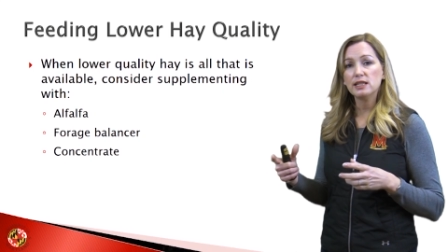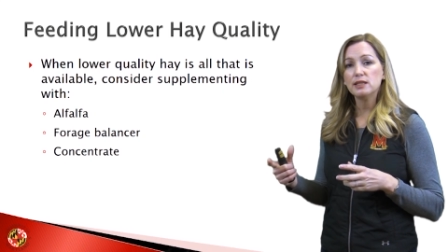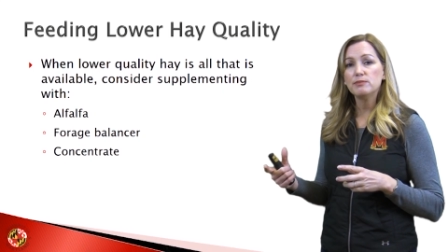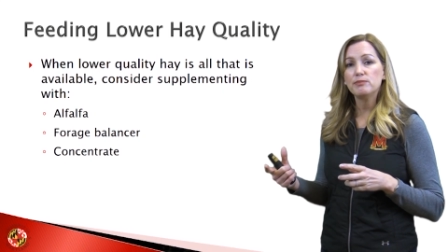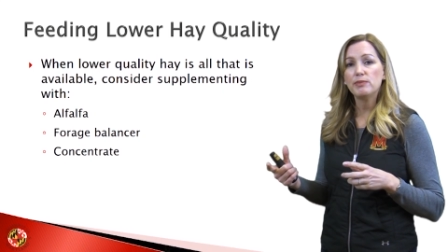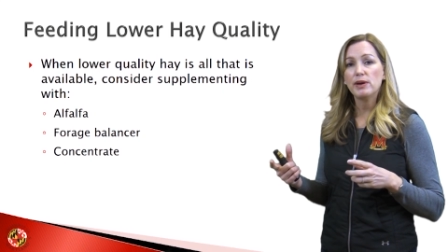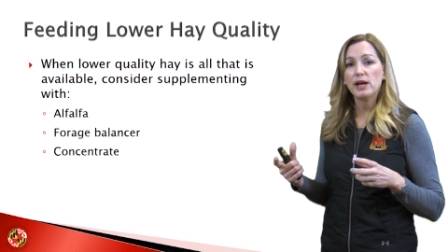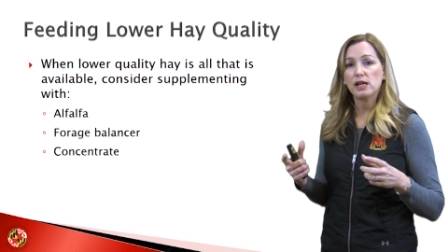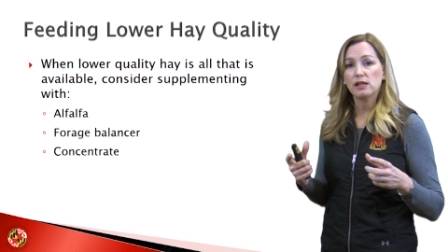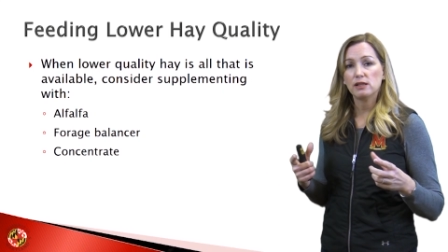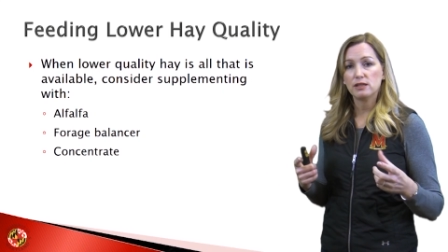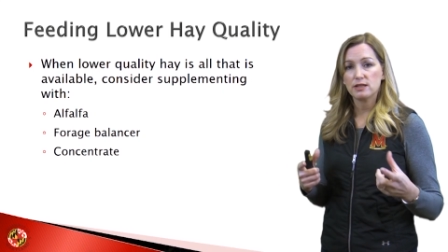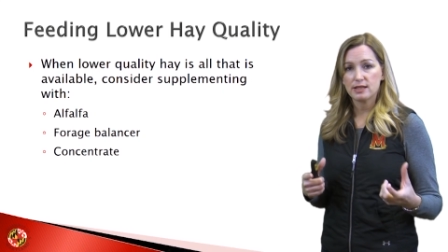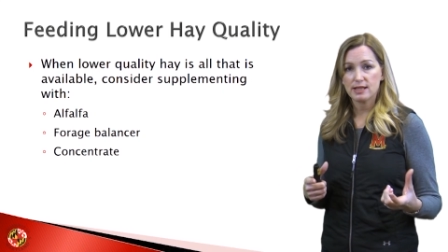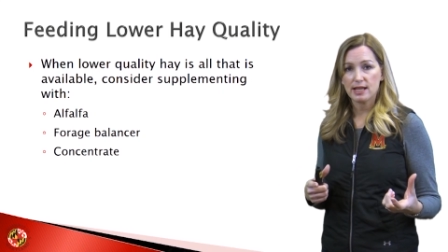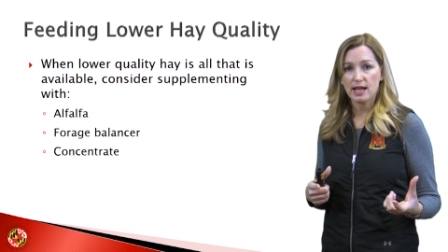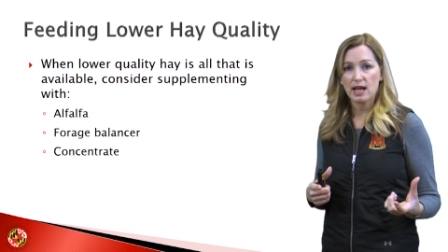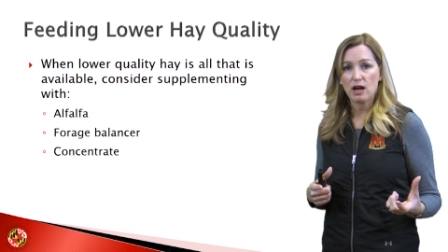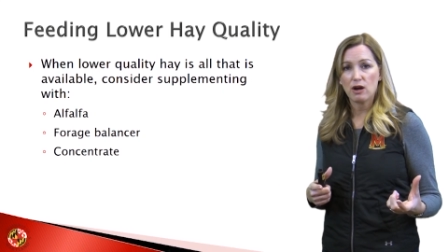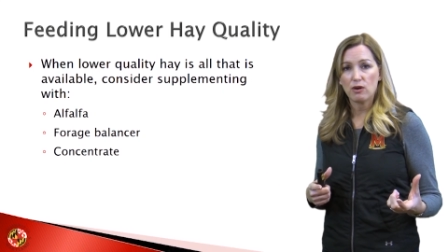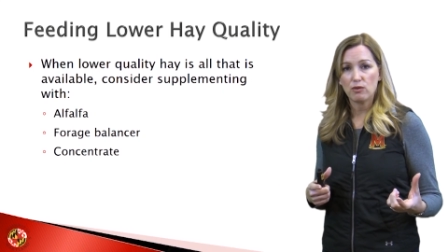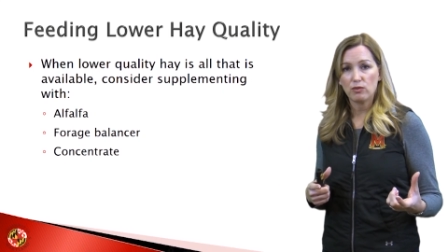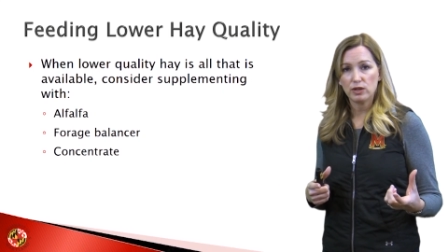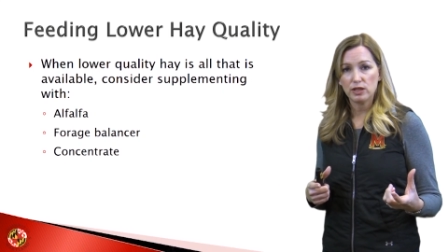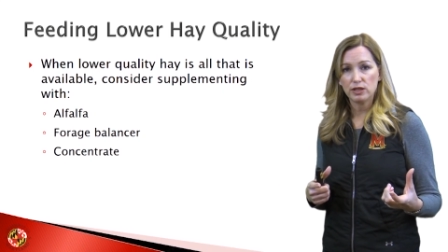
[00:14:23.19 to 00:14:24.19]
of balance
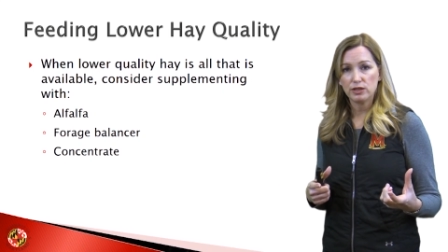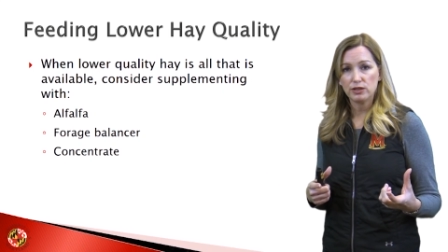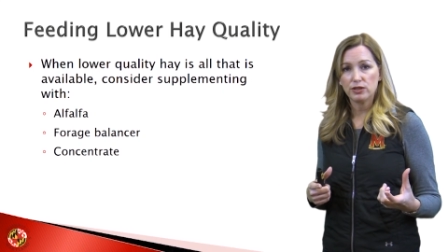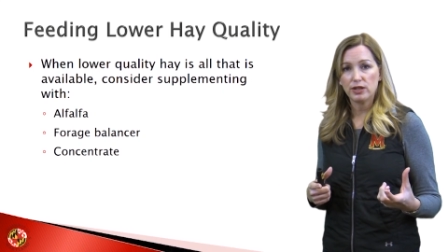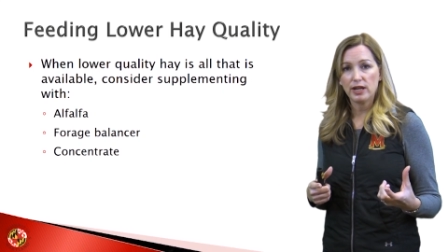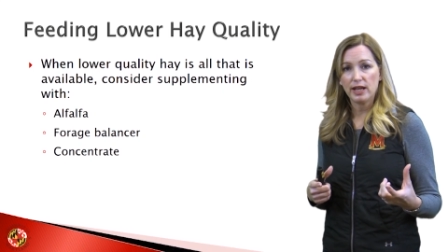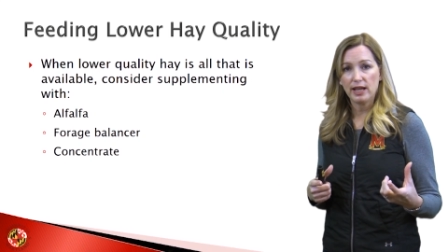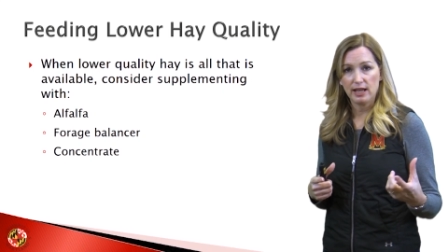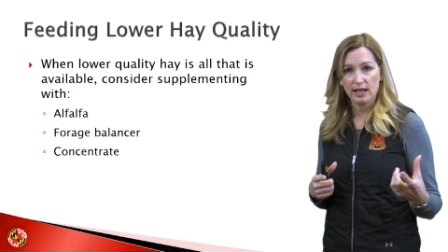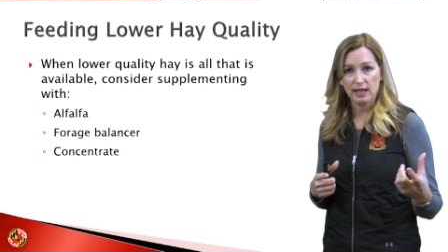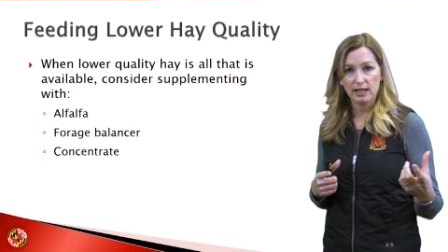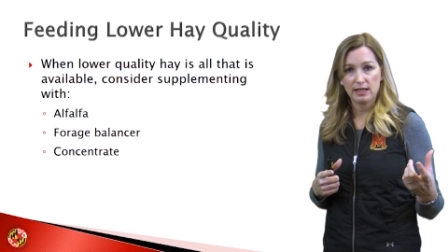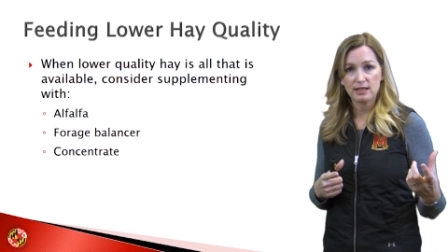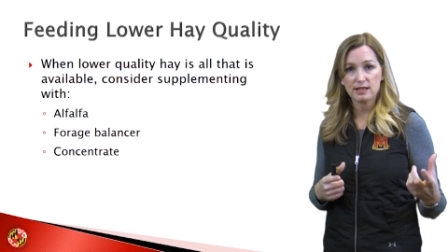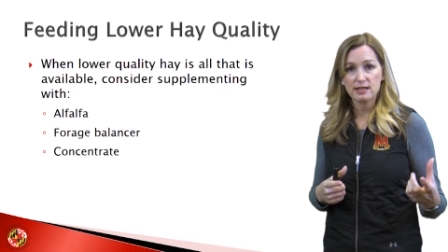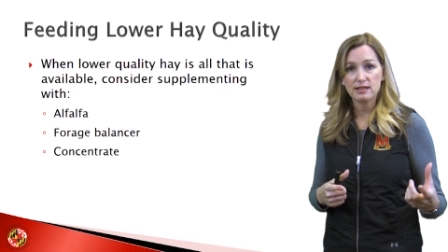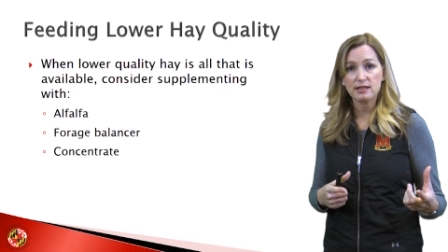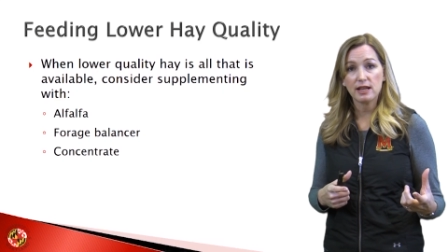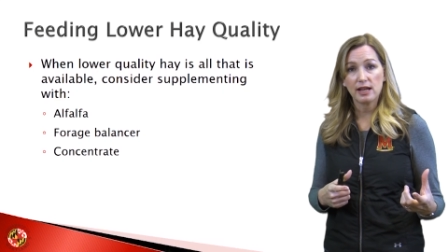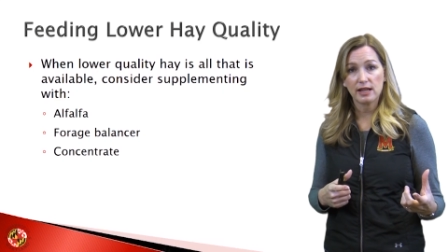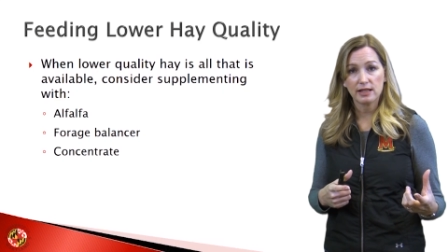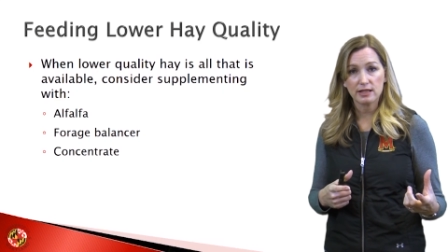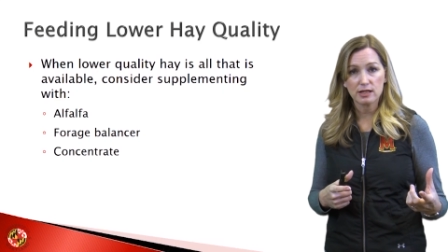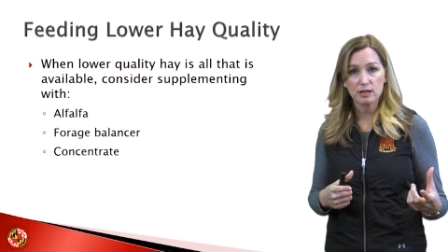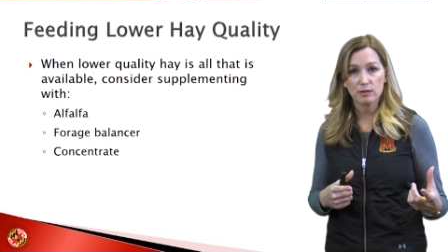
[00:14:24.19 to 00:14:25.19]
out what your hay is
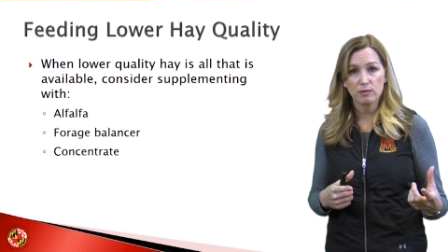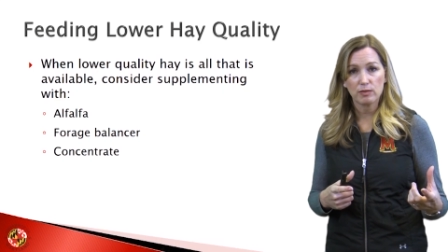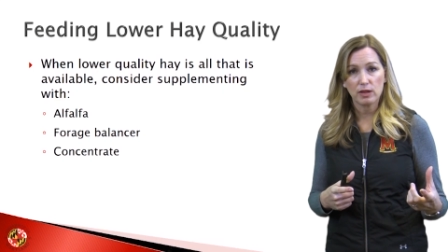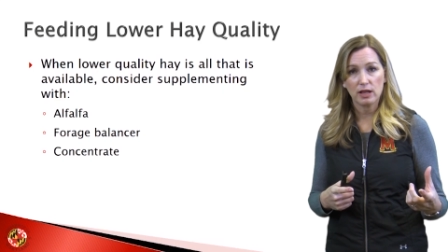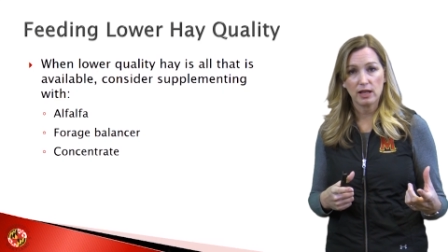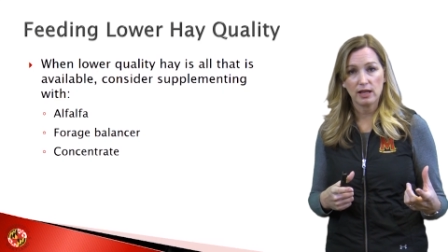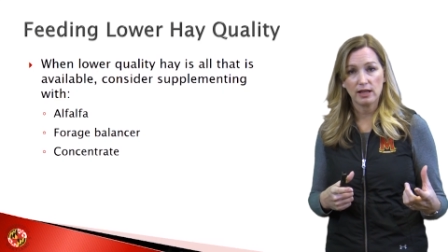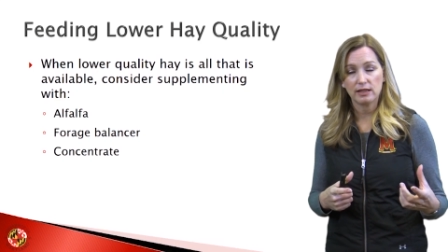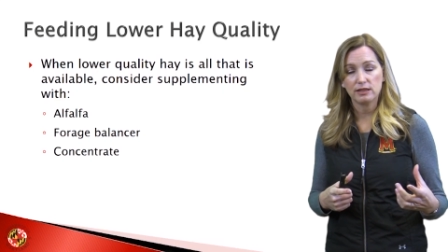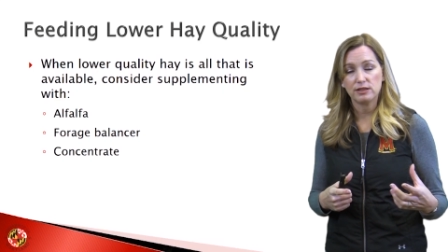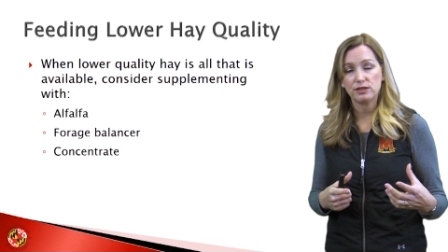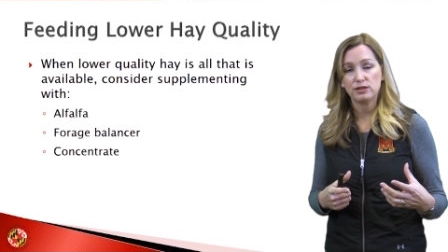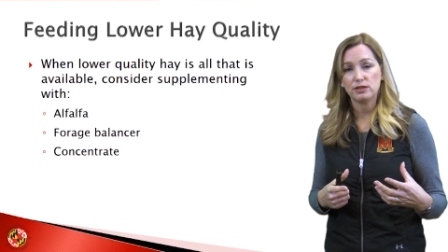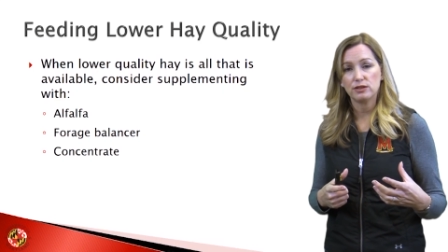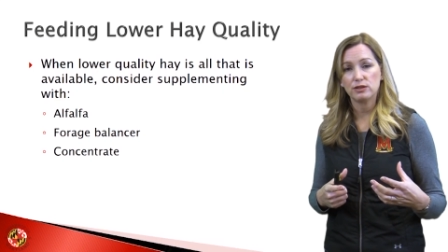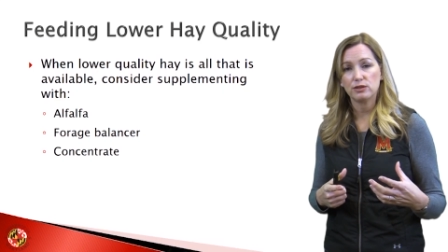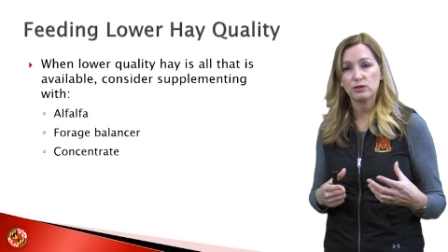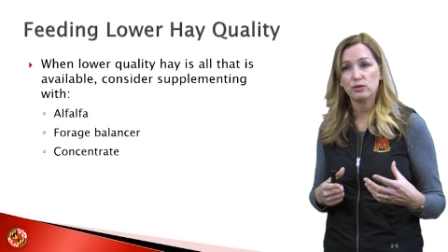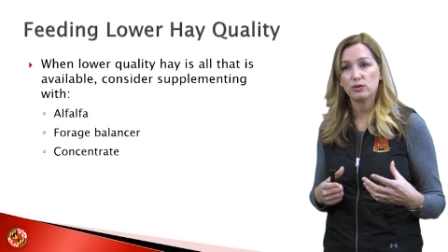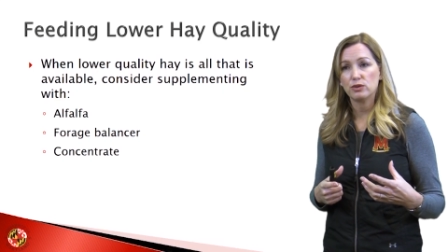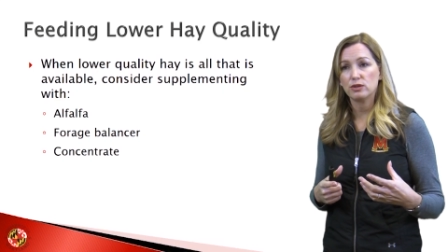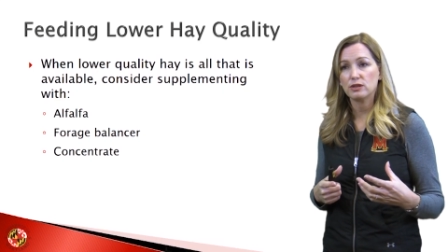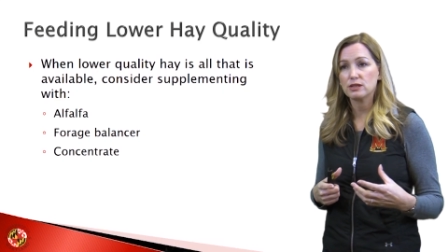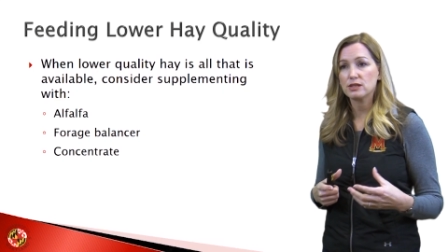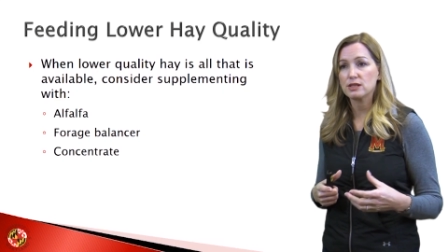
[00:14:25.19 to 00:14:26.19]
not supplying to your
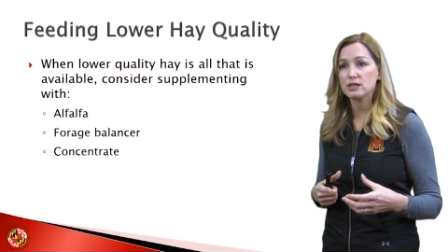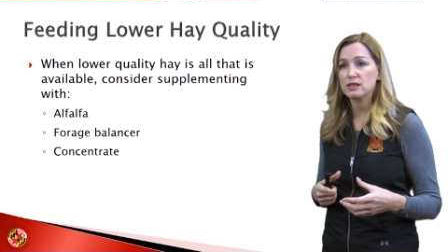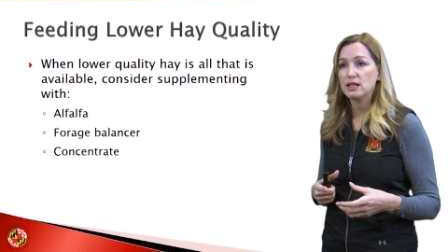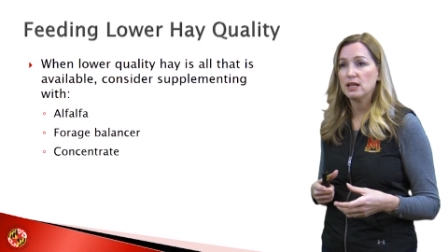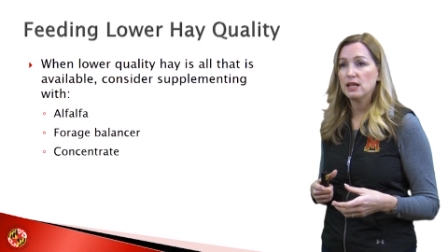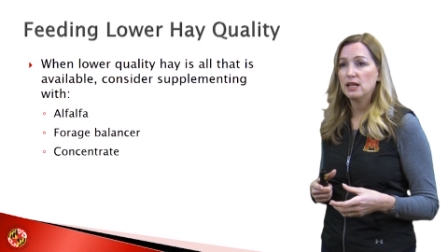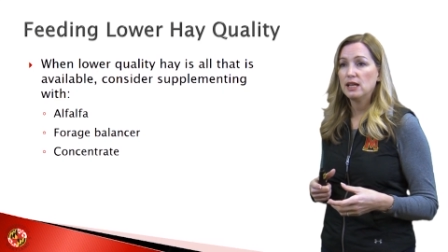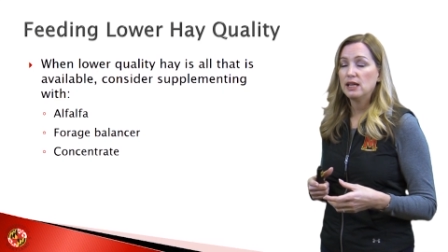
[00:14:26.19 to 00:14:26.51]
horse.